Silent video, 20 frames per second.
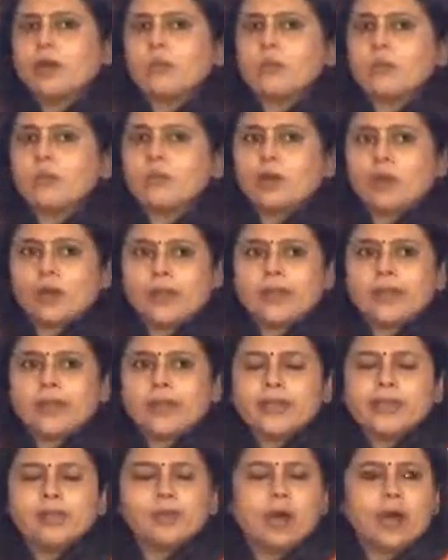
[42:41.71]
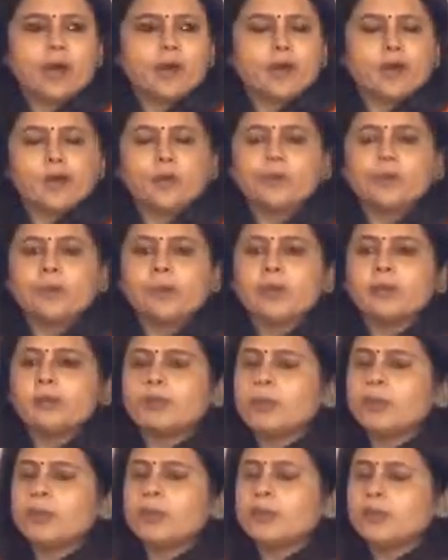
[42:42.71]
We already are known by
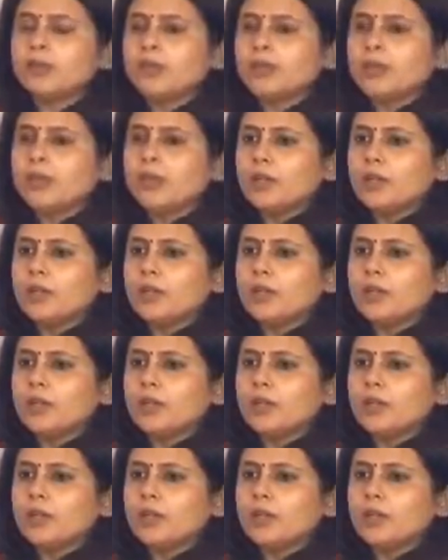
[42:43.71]
people.